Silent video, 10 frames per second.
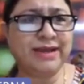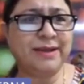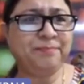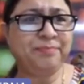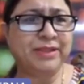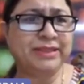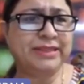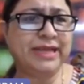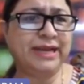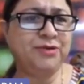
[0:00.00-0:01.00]
Okay,
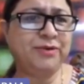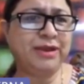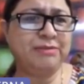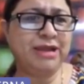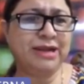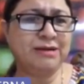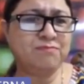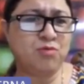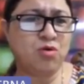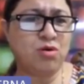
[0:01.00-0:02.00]
then you can make
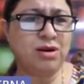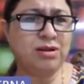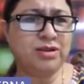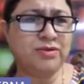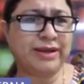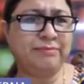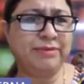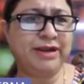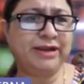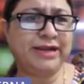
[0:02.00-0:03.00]
it bold, you
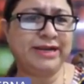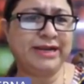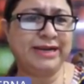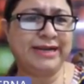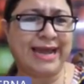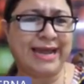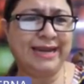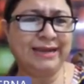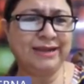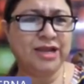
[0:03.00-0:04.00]
can make it
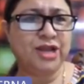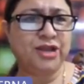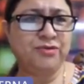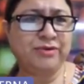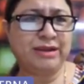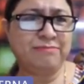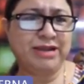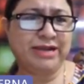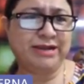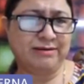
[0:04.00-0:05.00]
italic, you can
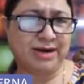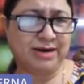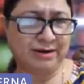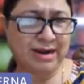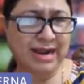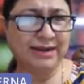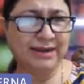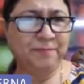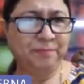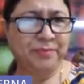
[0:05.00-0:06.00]
make it
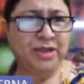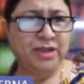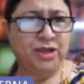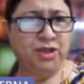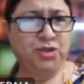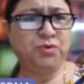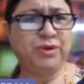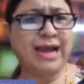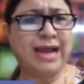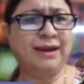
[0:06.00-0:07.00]
underline,
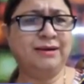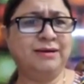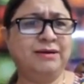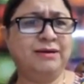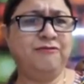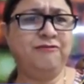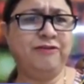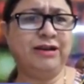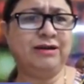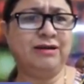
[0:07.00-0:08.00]
you can
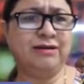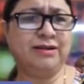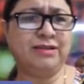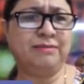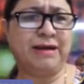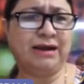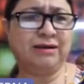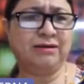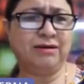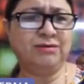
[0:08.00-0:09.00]
fill color in the
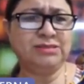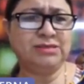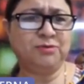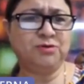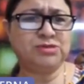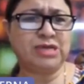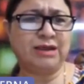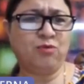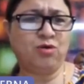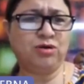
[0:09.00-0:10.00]
background. Suppose
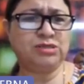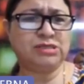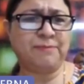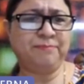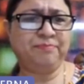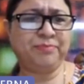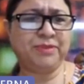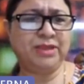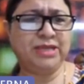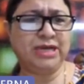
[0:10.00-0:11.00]
I want some
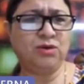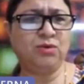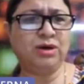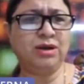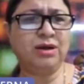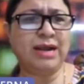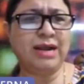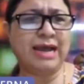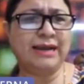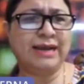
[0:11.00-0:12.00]
yellow color,
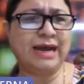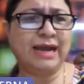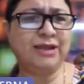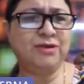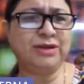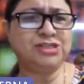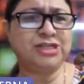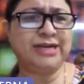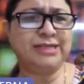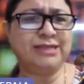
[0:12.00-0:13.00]
and you
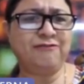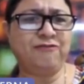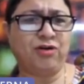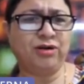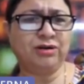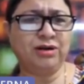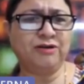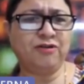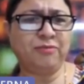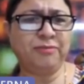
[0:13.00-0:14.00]
can change the font
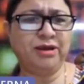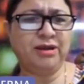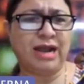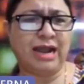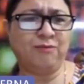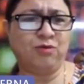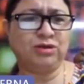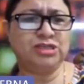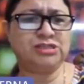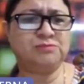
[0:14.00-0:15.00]
color from here. I
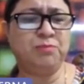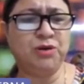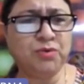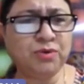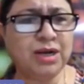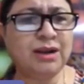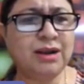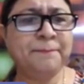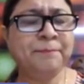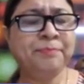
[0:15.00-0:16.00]
want this blue
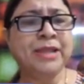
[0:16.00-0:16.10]
color.